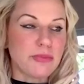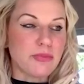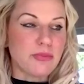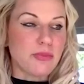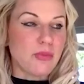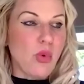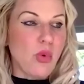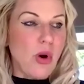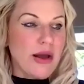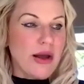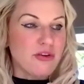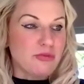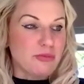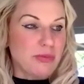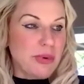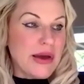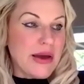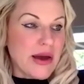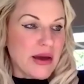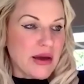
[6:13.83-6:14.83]
way of
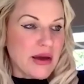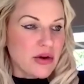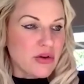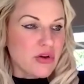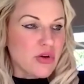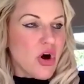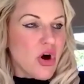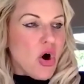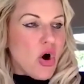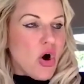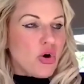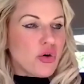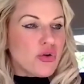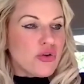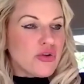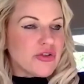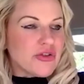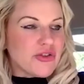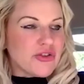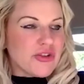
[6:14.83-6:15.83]
being and
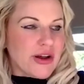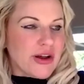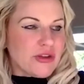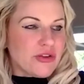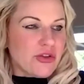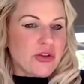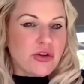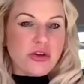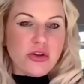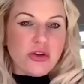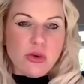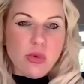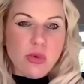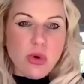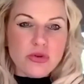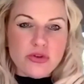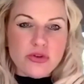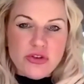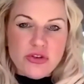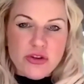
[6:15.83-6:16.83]
understand the
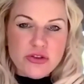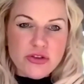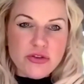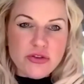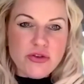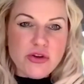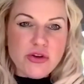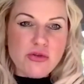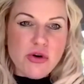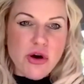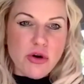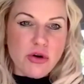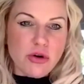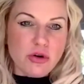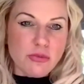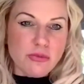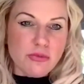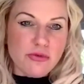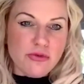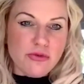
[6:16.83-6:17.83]
nuances of your
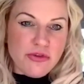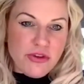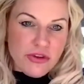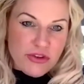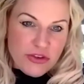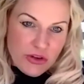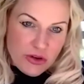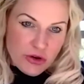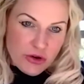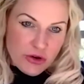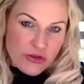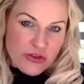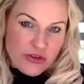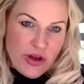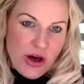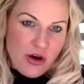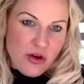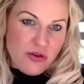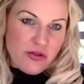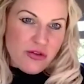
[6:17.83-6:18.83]
own physical
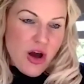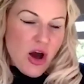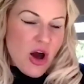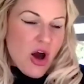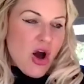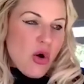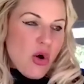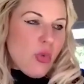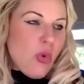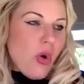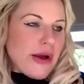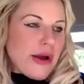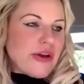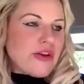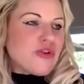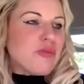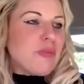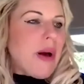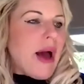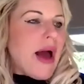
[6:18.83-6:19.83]
self, what
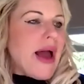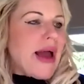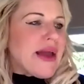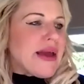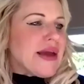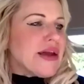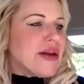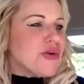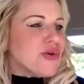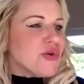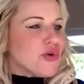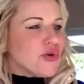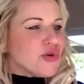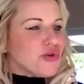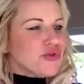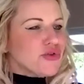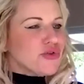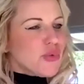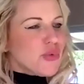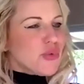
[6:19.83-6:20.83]
each pain
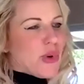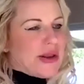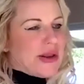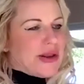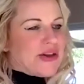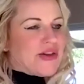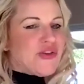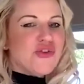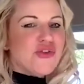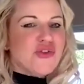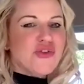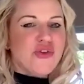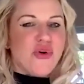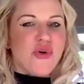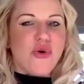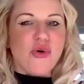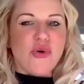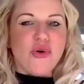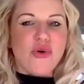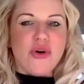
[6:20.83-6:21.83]
or twinge
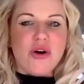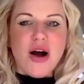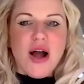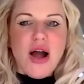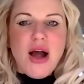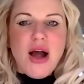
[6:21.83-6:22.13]
or